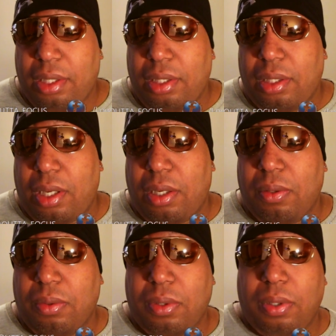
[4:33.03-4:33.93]
You
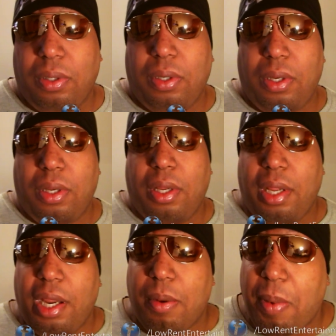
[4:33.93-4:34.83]
know.
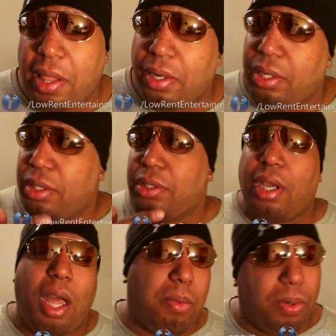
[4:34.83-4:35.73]
And the better the
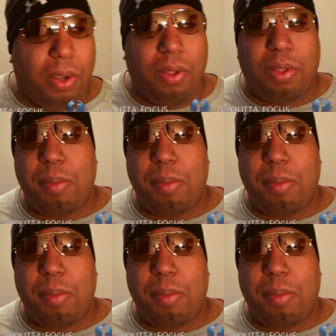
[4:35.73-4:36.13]
job grows,